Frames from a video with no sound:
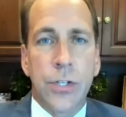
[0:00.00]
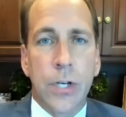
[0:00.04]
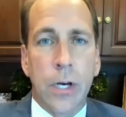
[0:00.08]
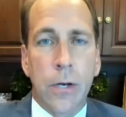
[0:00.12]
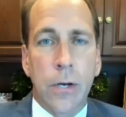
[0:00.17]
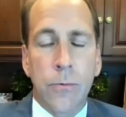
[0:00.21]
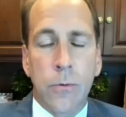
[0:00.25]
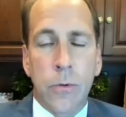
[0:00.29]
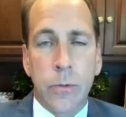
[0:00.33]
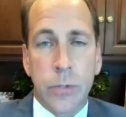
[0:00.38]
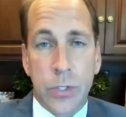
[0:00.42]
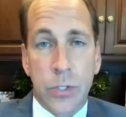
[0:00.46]
in
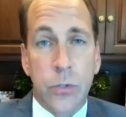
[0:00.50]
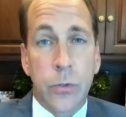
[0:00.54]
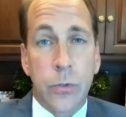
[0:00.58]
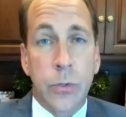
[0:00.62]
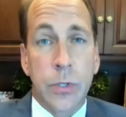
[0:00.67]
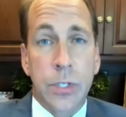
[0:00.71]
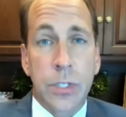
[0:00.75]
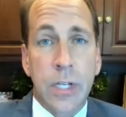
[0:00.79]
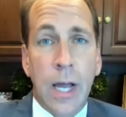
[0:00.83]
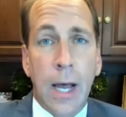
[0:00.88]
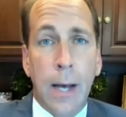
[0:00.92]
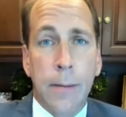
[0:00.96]
general was to
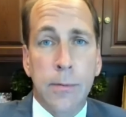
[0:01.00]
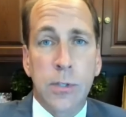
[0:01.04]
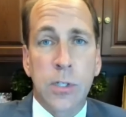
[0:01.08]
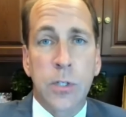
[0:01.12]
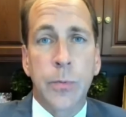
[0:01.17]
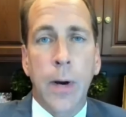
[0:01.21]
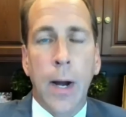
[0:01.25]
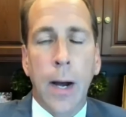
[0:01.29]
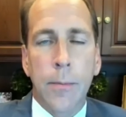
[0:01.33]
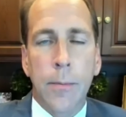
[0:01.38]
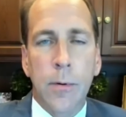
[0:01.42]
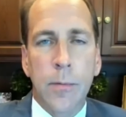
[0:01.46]
establish
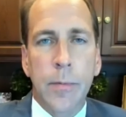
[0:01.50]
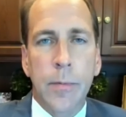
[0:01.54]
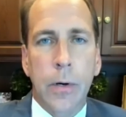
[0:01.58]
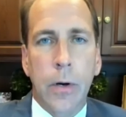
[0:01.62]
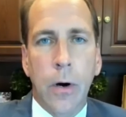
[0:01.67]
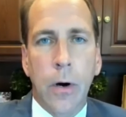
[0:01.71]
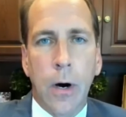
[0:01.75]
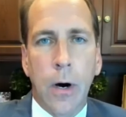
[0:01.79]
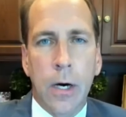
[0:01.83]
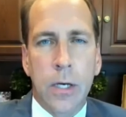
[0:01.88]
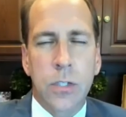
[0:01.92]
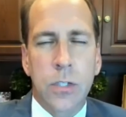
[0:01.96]
probable
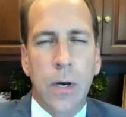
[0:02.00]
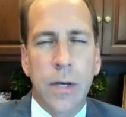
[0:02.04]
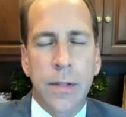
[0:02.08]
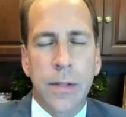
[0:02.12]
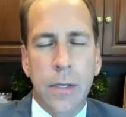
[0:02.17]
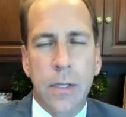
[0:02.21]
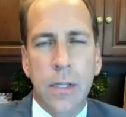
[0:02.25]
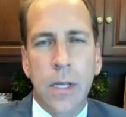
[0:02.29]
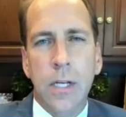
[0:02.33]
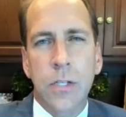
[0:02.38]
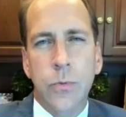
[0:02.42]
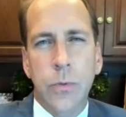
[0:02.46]
cause. So I
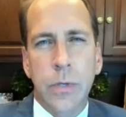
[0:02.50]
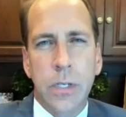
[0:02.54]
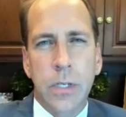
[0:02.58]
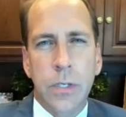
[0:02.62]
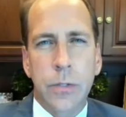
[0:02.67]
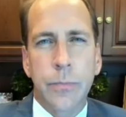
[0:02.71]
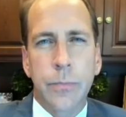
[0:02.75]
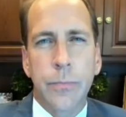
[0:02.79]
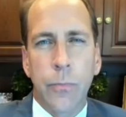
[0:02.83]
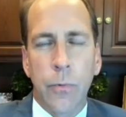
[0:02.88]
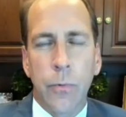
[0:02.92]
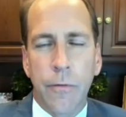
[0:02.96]
think that's what
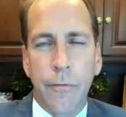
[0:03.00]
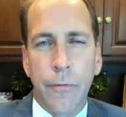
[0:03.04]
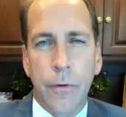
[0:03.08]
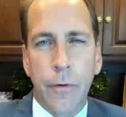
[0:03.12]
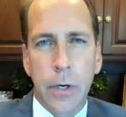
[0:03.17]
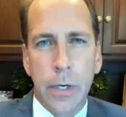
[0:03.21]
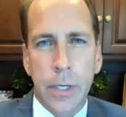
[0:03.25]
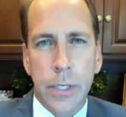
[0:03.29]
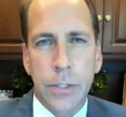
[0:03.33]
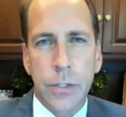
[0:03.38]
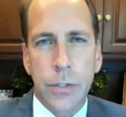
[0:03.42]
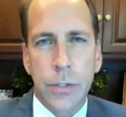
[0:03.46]
he's
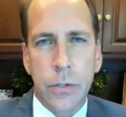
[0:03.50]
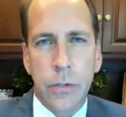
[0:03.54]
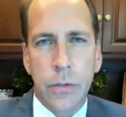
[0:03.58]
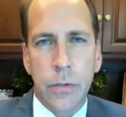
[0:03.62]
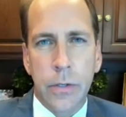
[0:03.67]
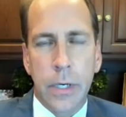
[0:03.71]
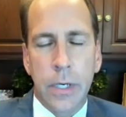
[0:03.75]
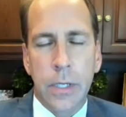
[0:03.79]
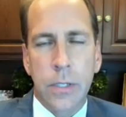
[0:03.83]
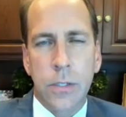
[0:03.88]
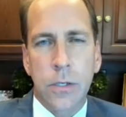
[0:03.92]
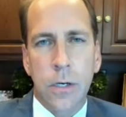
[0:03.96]
referring to
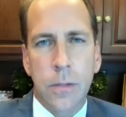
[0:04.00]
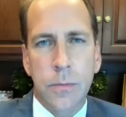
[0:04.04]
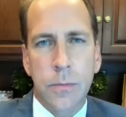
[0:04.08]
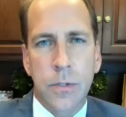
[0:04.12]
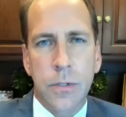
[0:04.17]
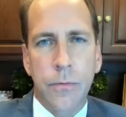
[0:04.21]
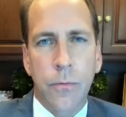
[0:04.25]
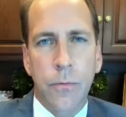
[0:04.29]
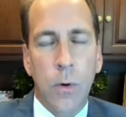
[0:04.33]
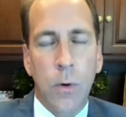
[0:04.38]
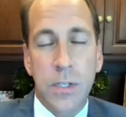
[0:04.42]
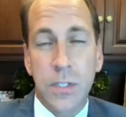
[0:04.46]
in terms
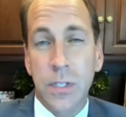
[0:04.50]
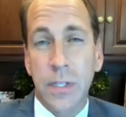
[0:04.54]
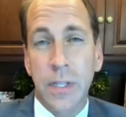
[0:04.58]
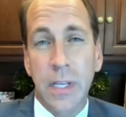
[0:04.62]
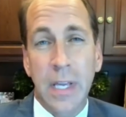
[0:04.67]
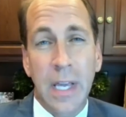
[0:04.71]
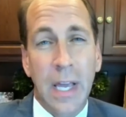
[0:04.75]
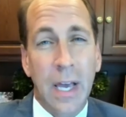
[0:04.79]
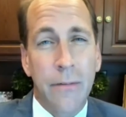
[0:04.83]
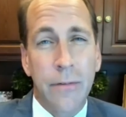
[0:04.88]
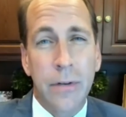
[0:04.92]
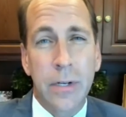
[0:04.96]
of what's in
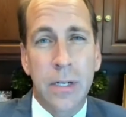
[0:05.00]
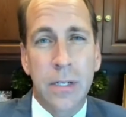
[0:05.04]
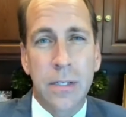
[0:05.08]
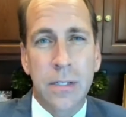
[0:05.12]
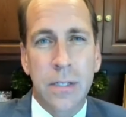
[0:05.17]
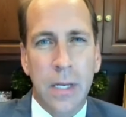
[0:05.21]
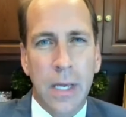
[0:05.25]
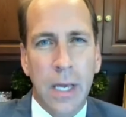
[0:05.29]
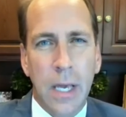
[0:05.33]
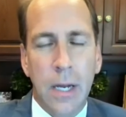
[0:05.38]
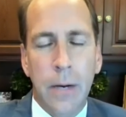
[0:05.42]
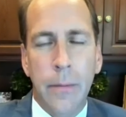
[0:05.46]
the
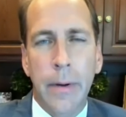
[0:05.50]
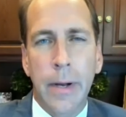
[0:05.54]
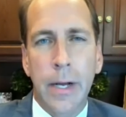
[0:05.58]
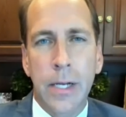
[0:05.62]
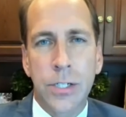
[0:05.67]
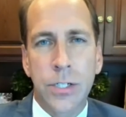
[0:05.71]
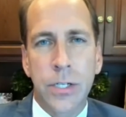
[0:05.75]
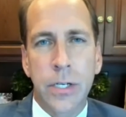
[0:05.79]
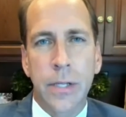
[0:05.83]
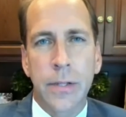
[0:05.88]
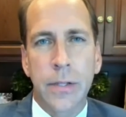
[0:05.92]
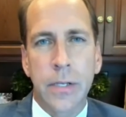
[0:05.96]
evidence. I can't
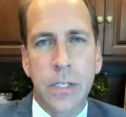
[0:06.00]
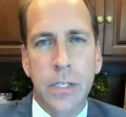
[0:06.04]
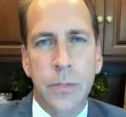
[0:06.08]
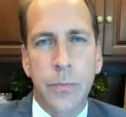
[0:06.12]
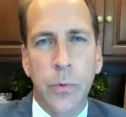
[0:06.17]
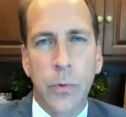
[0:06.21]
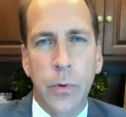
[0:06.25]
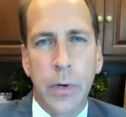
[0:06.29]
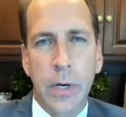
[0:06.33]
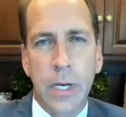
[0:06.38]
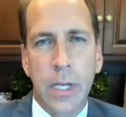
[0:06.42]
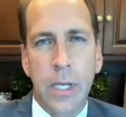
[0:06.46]
imagine at this
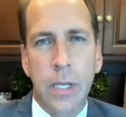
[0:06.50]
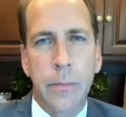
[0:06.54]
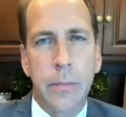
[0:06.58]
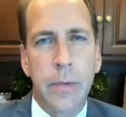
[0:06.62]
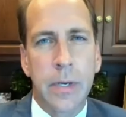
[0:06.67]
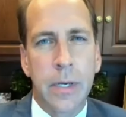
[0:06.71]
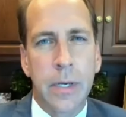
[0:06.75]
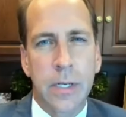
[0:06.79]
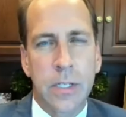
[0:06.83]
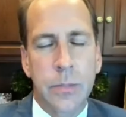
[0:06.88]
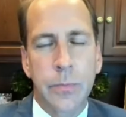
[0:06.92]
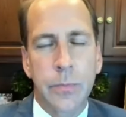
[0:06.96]
point he'd
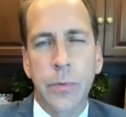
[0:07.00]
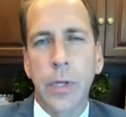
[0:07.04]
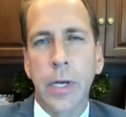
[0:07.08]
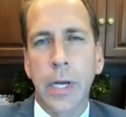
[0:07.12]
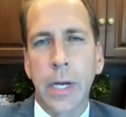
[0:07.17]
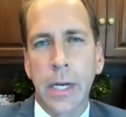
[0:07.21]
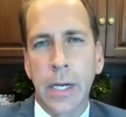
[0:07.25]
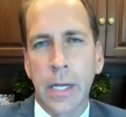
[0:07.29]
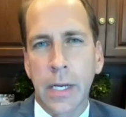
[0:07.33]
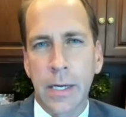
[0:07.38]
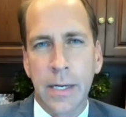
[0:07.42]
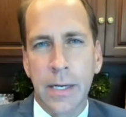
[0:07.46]
be
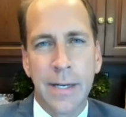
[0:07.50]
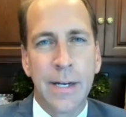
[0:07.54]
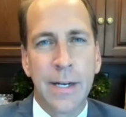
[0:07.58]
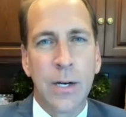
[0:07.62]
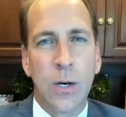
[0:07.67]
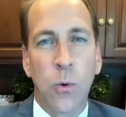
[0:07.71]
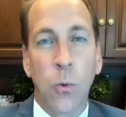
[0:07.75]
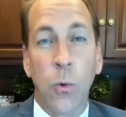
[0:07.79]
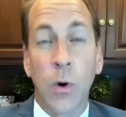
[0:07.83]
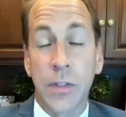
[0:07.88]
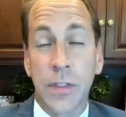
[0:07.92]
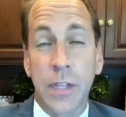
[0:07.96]
explaining
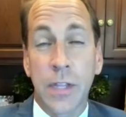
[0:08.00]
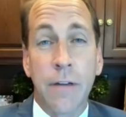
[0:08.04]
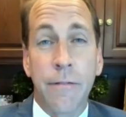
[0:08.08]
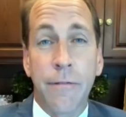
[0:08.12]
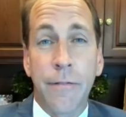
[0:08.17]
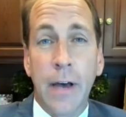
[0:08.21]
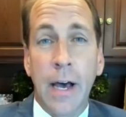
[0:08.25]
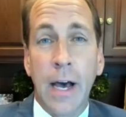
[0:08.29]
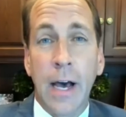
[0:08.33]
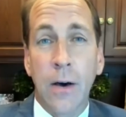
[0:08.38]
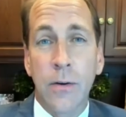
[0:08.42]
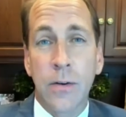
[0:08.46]
what they
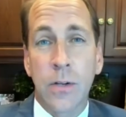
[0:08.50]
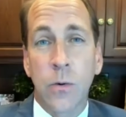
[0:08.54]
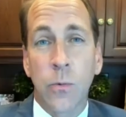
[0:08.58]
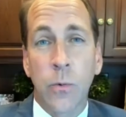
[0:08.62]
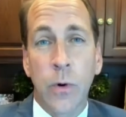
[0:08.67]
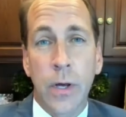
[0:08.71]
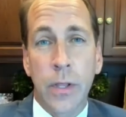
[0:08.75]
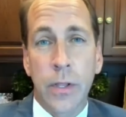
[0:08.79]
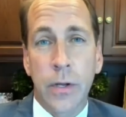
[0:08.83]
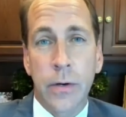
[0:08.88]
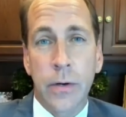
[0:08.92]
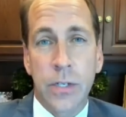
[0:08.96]
found and
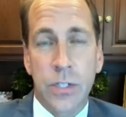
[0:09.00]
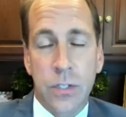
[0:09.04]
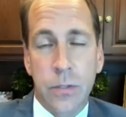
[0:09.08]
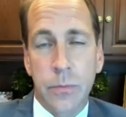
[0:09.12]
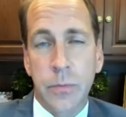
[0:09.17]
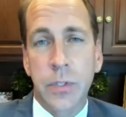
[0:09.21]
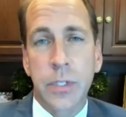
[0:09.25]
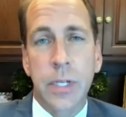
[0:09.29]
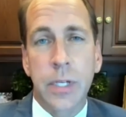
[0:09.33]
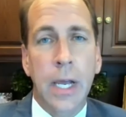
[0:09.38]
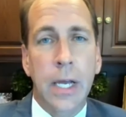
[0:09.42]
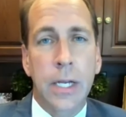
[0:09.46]
whether it
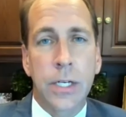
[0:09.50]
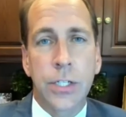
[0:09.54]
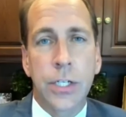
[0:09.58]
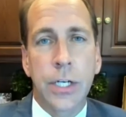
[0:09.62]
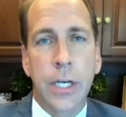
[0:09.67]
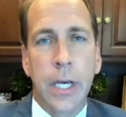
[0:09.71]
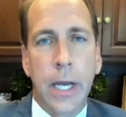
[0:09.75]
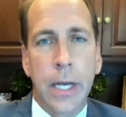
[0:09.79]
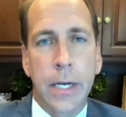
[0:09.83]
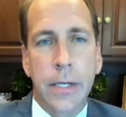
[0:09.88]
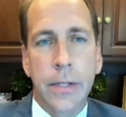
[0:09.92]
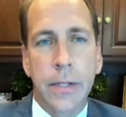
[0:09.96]

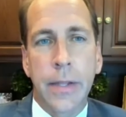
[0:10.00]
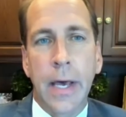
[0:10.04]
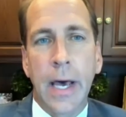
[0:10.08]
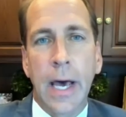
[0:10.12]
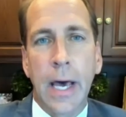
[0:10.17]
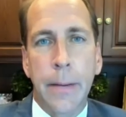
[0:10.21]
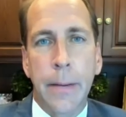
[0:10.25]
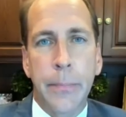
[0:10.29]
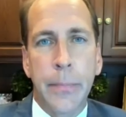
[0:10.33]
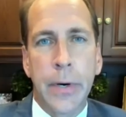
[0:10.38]
substantiated that.